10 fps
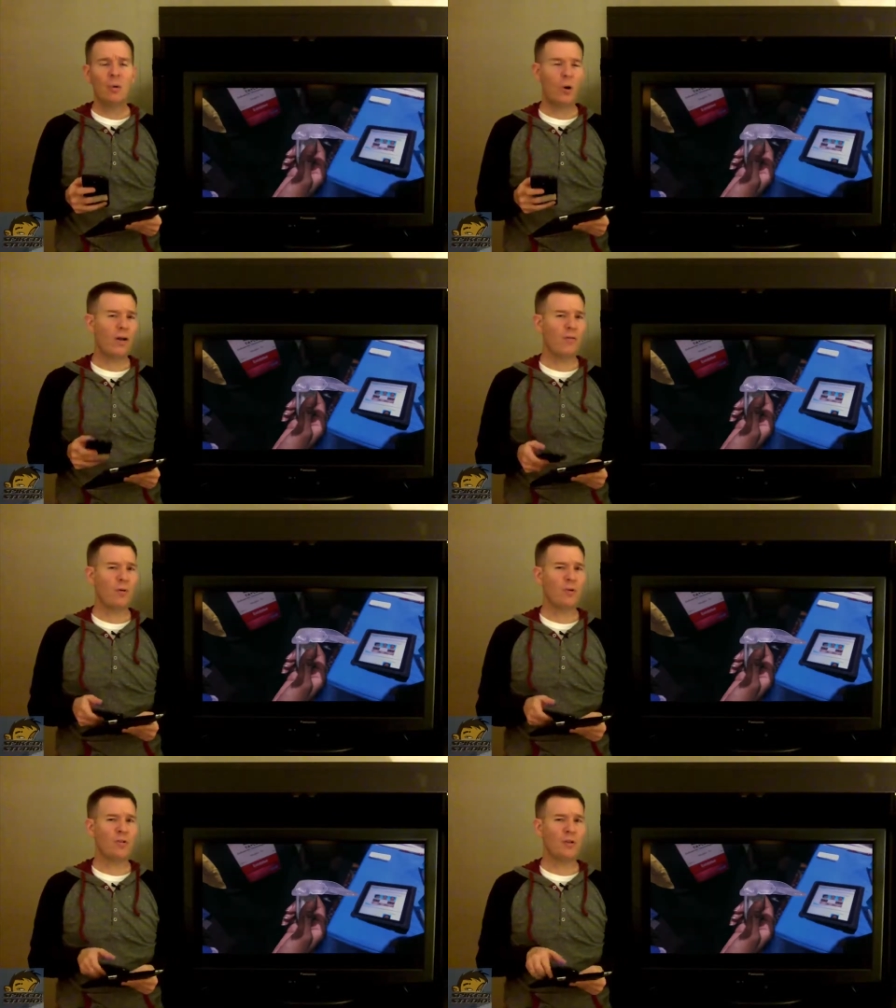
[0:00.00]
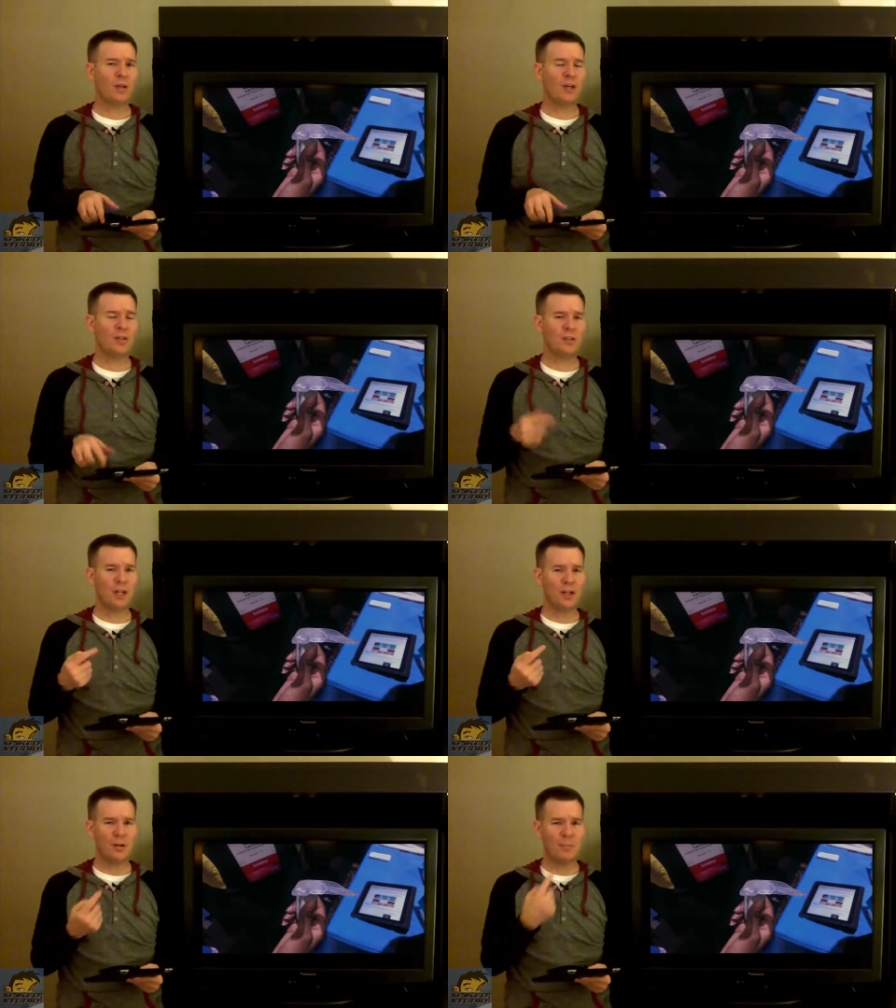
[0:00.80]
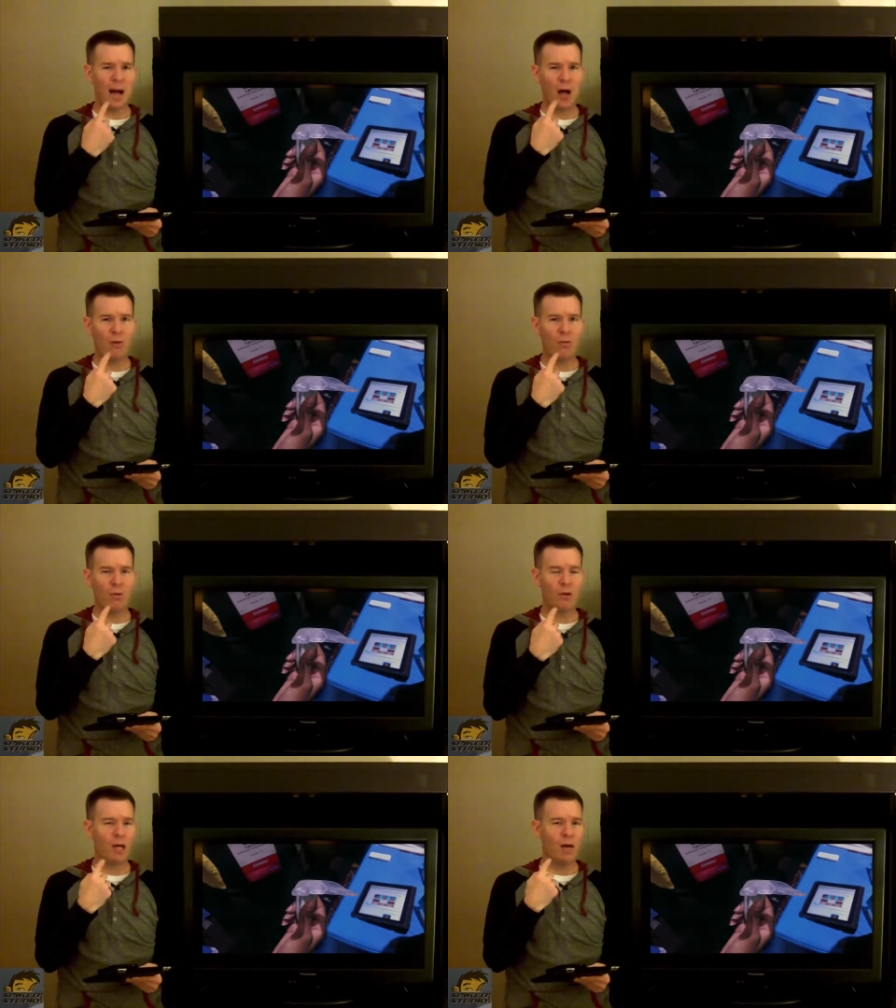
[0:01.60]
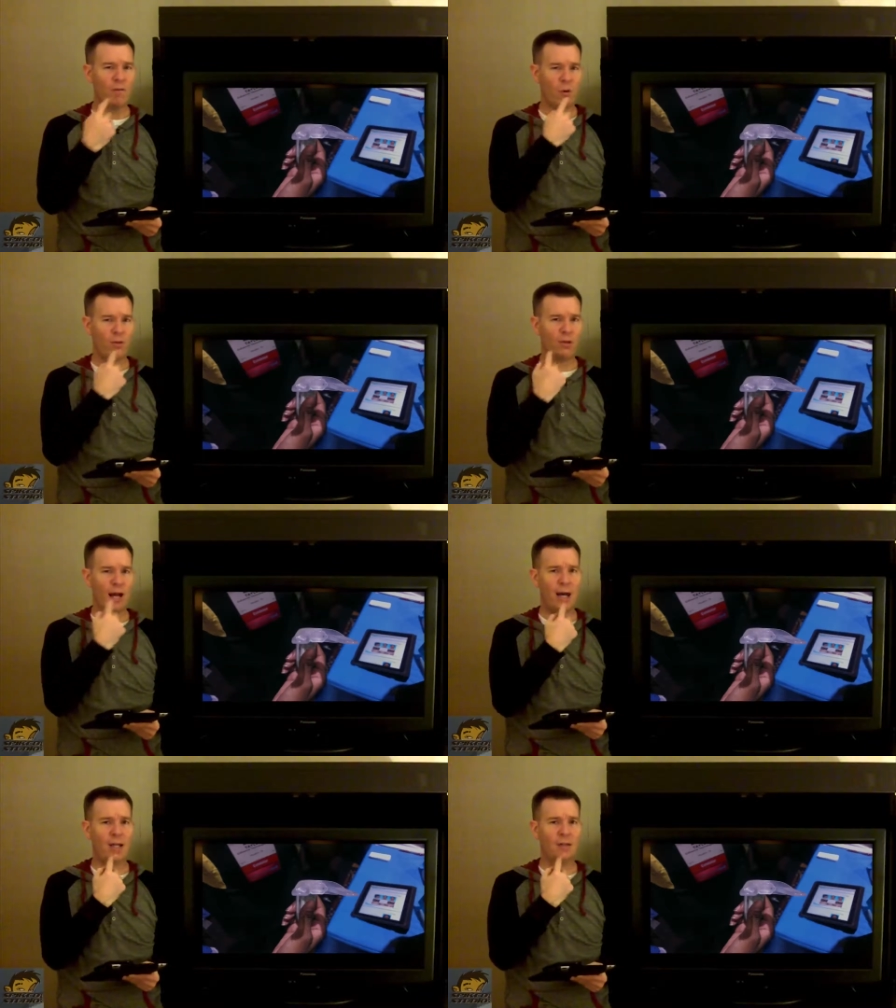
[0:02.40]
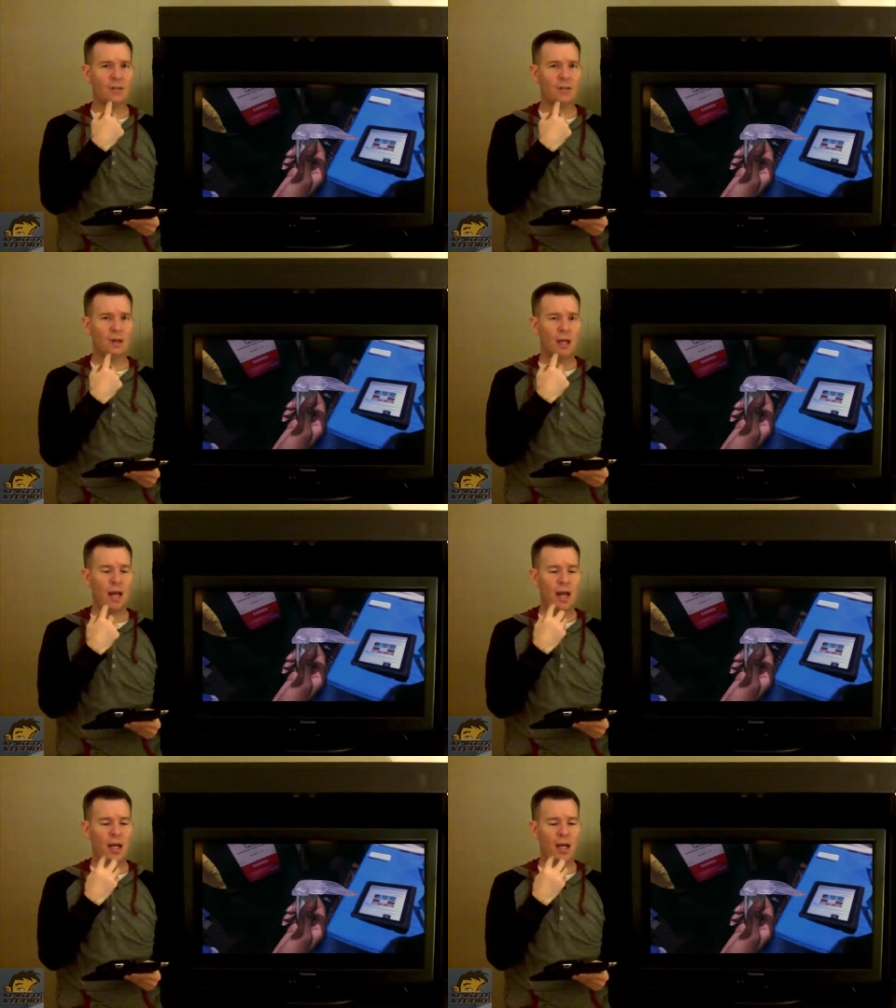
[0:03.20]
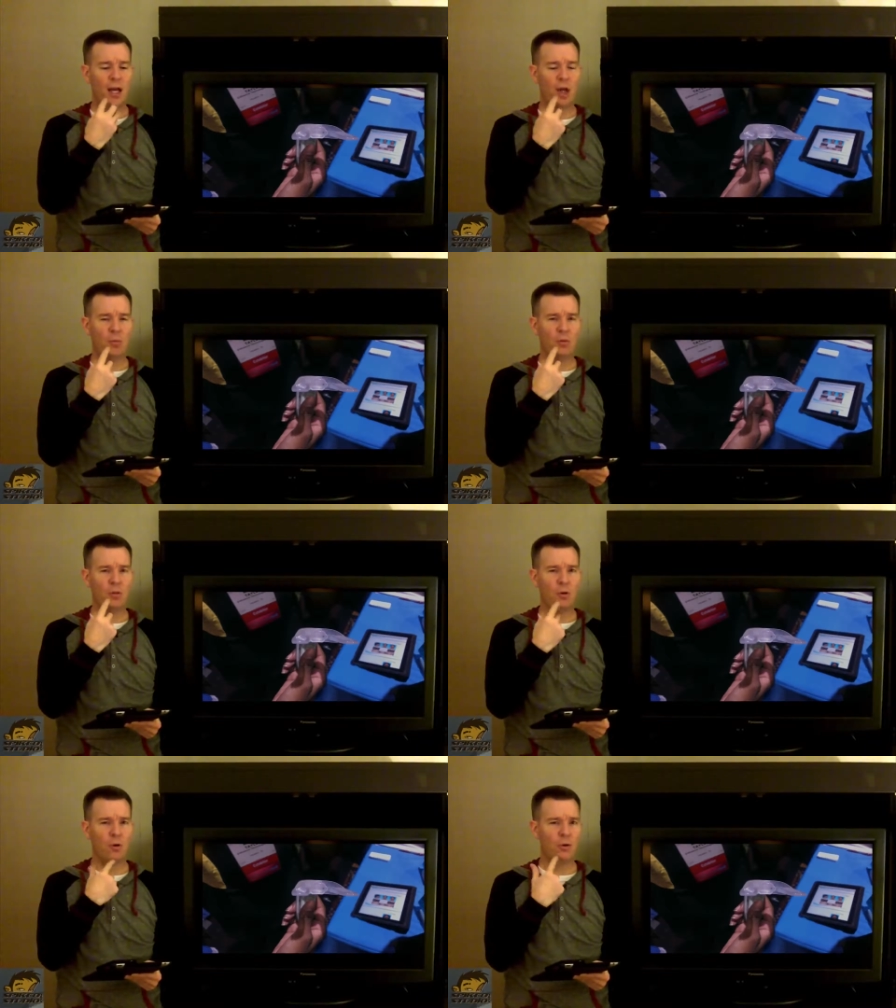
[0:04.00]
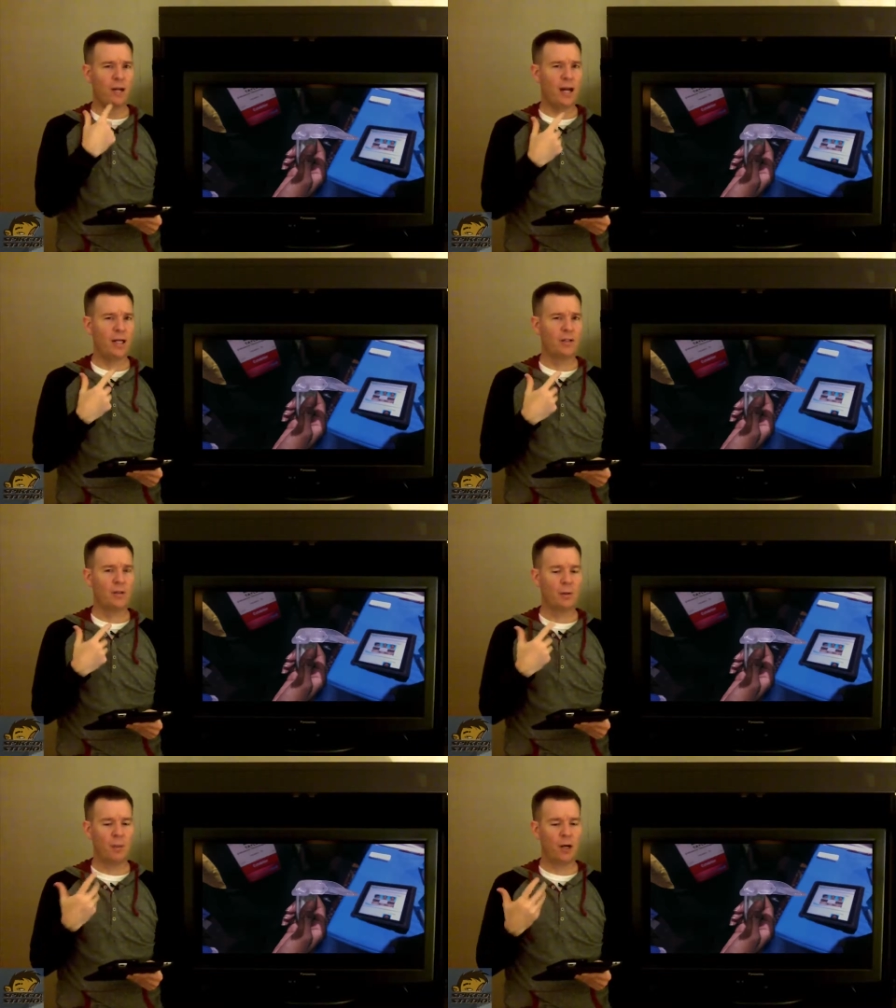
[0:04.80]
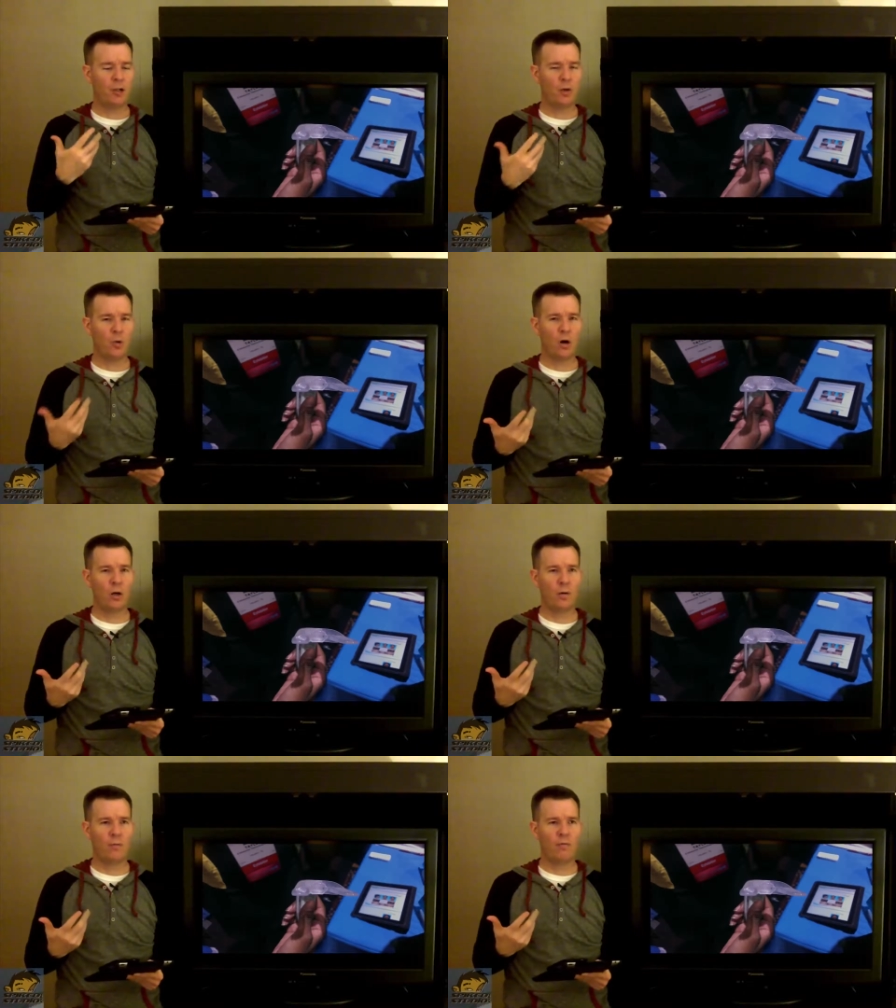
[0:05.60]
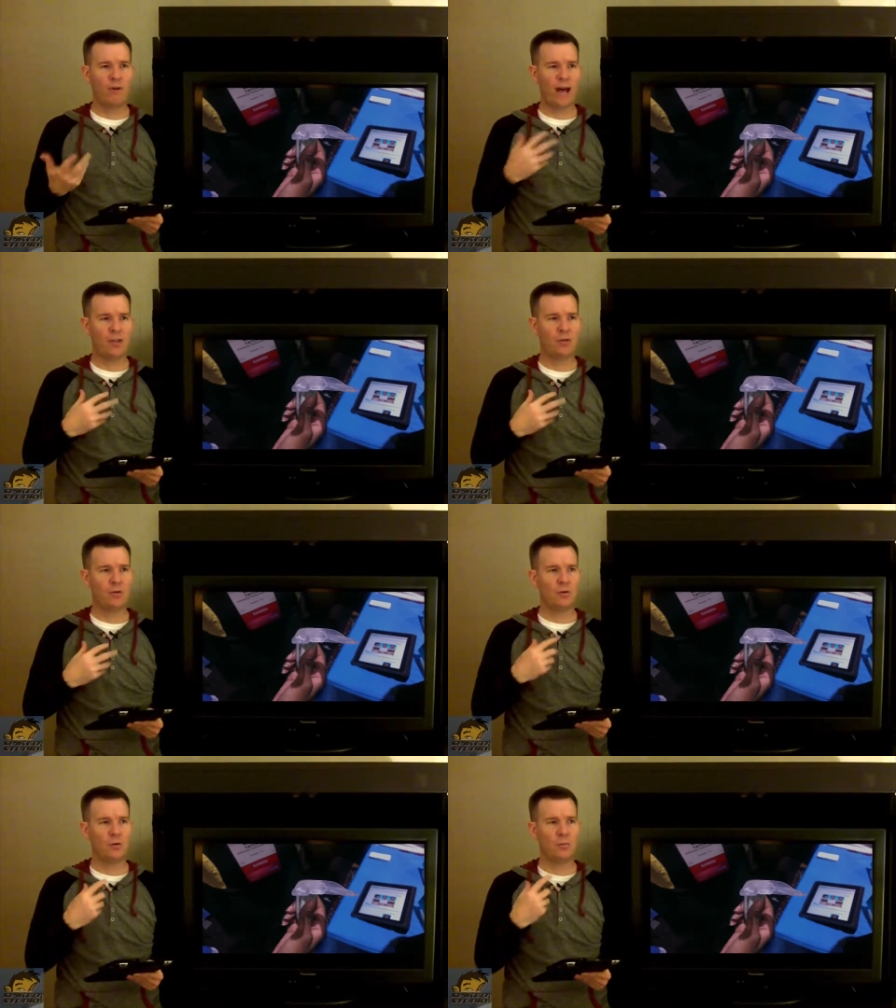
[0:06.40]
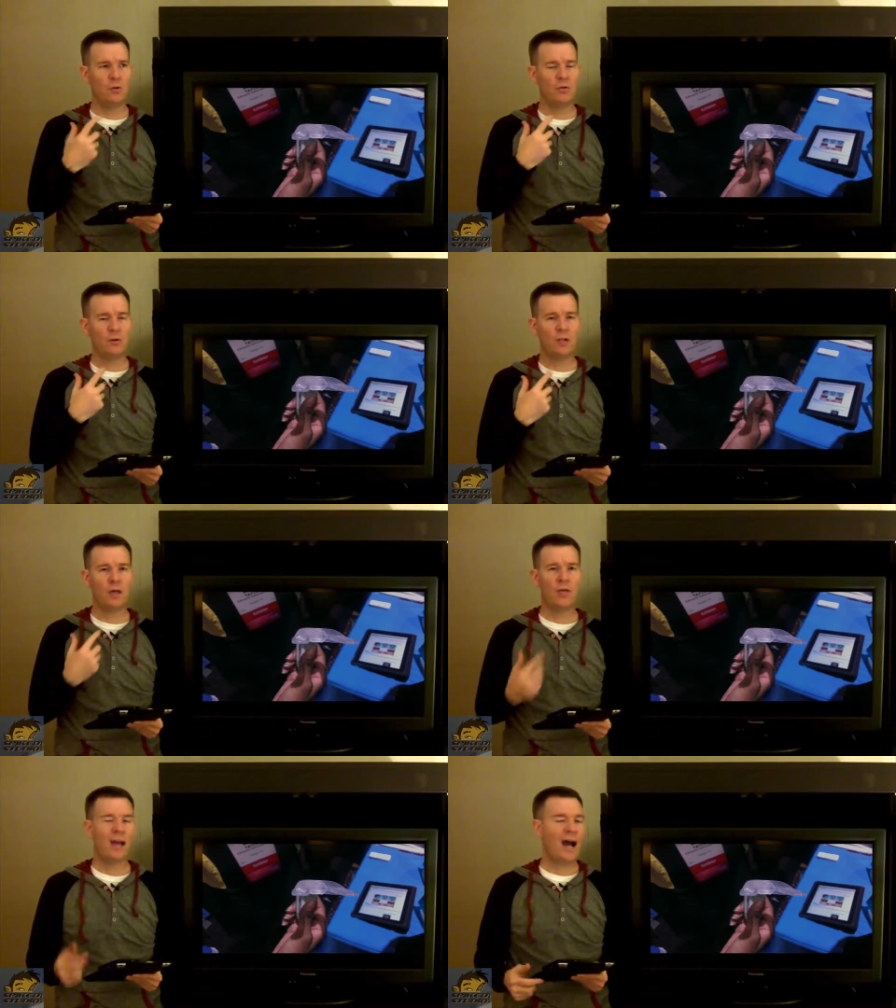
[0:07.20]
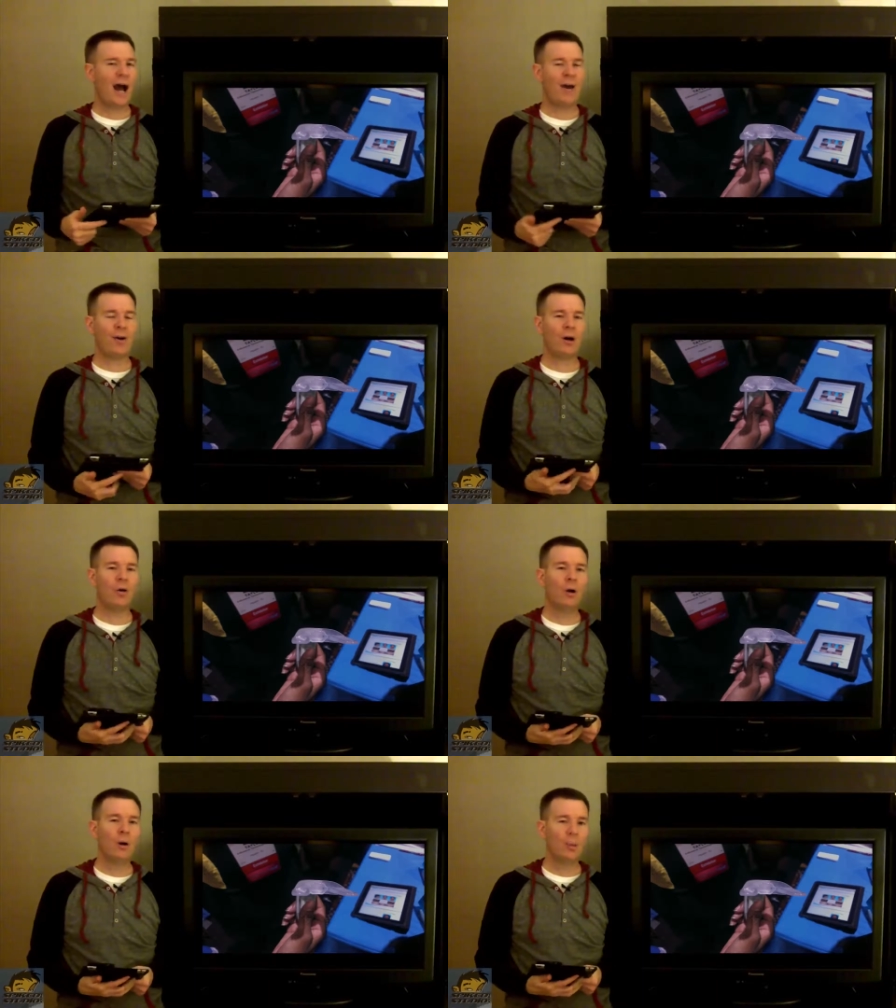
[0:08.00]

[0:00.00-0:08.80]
One of them was the thing you stick in your mouth when you have orthodontics, and it helps your orthodontics apparently work faster to move your teeth. I don't know.